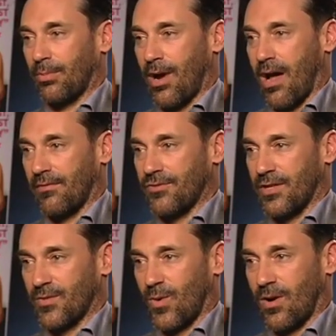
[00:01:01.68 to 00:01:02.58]
proud of
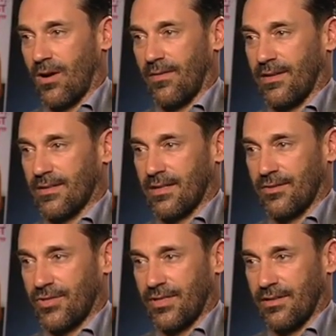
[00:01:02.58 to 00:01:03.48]
Jen's work on this,
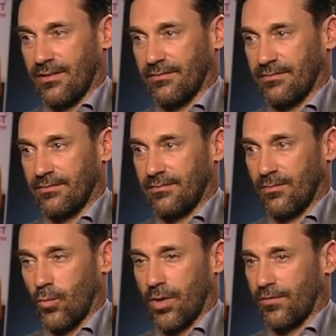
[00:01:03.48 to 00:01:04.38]
and she did a
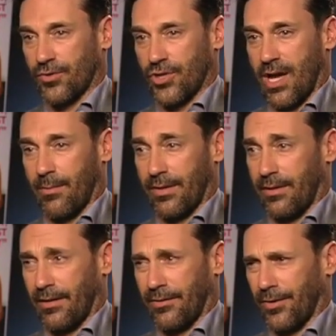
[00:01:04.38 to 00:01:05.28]
wonderful job,
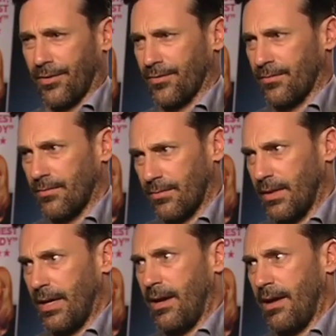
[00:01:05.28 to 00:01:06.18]
and her
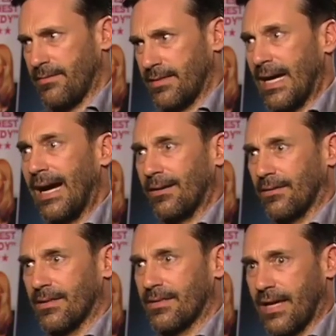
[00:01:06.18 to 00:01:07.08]

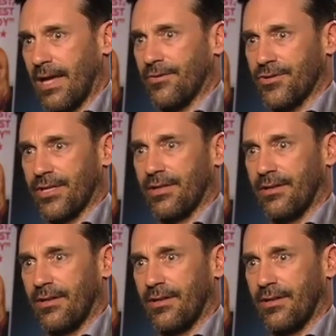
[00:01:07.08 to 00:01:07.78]
tireless energy,